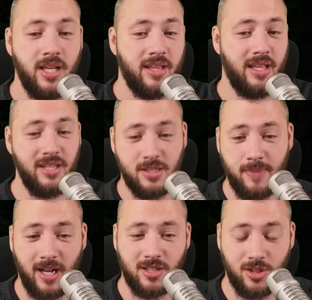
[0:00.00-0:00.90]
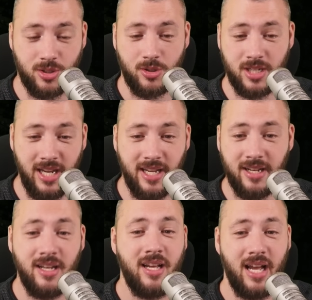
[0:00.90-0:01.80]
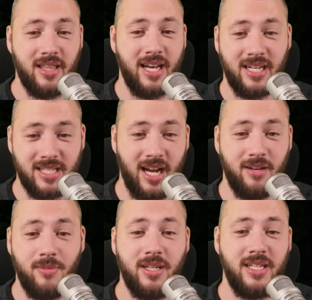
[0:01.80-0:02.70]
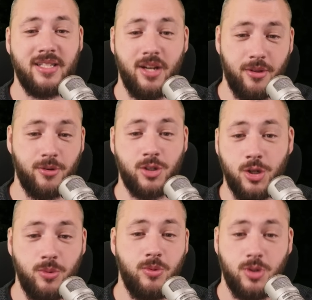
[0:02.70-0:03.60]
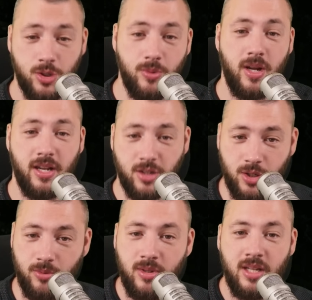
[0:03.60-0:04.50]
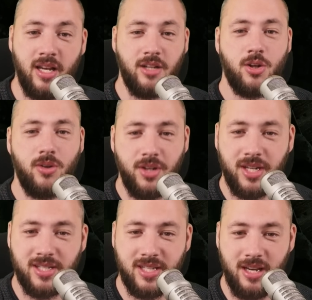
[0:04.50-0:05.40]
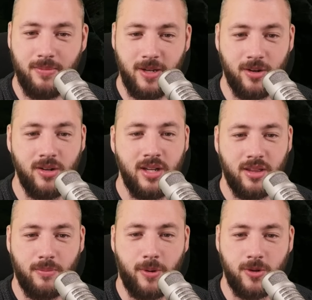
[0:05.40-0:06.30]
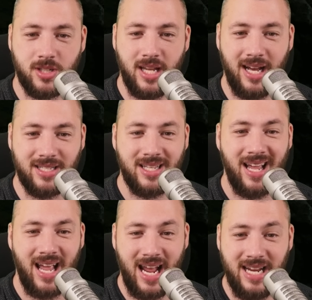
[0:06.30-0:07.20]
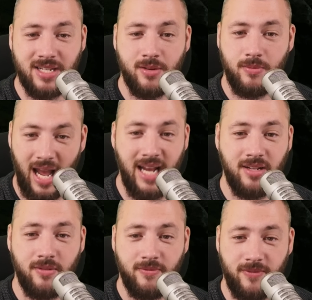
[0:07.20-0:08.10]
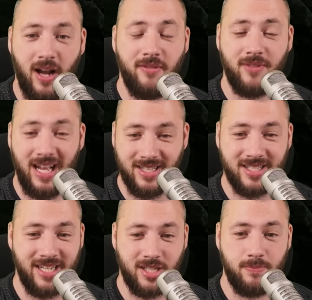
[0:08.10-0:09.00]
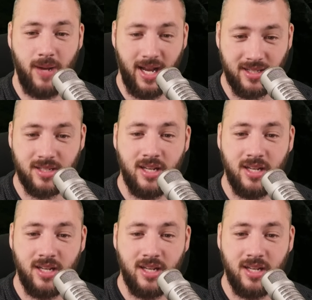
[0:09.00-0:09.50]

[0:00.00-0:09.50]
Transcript: Then these pact slots are taken, and the next item needs another 2, 2, and 2. In total, you can see up here, the person has 8, 5, and 6 pacts